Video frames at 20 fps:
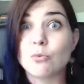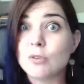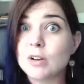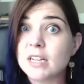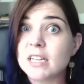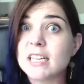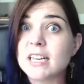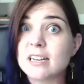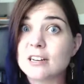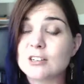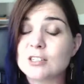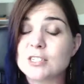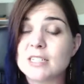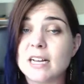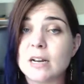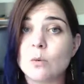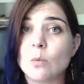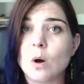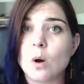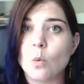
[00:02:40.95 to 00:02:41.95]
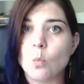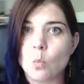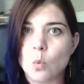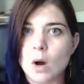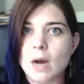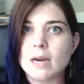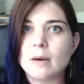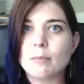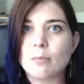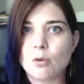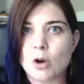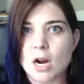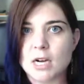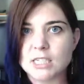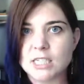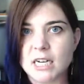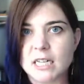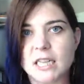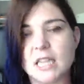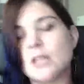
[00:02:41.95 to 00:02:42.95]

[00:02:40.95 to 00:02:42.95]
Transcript: really understand what one project